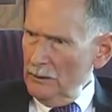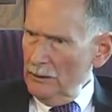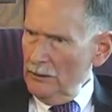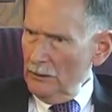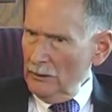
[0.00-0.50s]

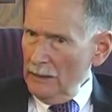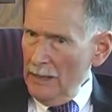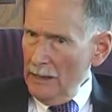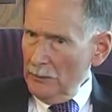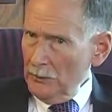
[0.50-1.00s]
in early
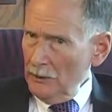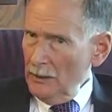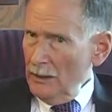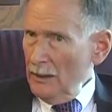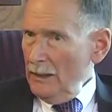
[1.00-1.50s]
April.
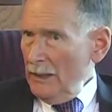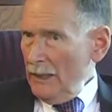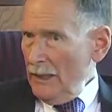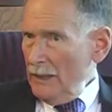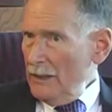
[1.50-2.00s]

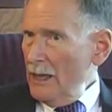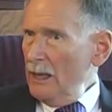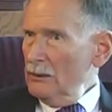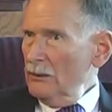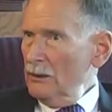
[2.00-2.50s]
And
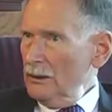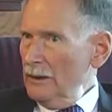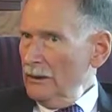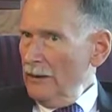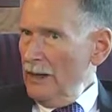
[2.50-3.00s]
not long
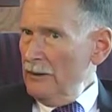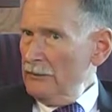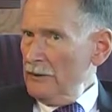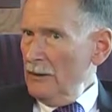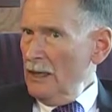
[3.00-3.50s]

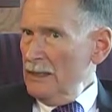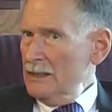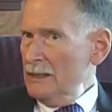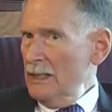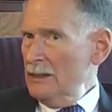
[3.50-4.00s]
thereafter, I
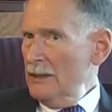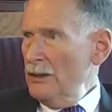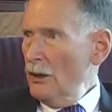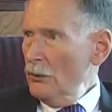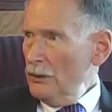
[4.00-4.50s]
sent a
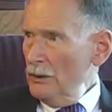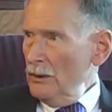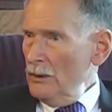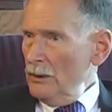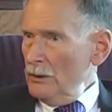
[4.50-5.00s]
note
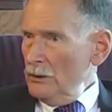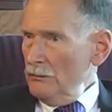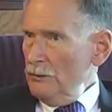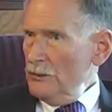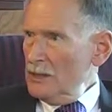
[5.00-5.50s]
to
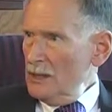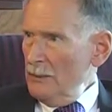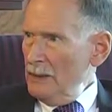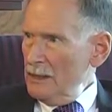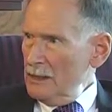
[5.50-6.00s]
Ruth
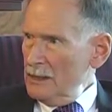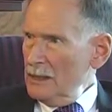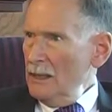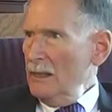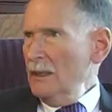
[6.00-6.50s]

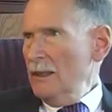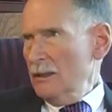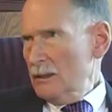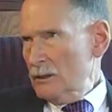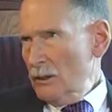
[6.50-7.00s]
Simmons
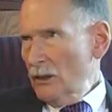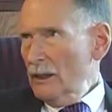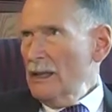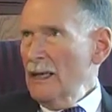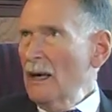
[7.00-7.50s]

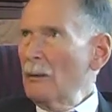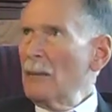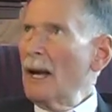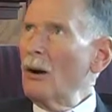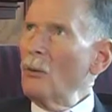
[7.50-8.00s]
talking
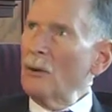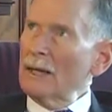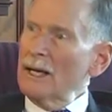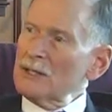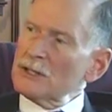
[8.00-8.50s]
about what
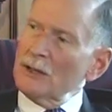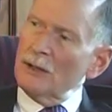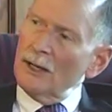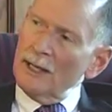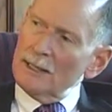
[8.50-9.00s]
I
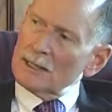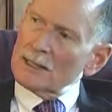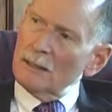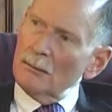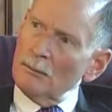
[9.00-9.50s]
saw as
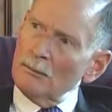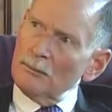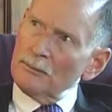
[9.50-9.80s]
some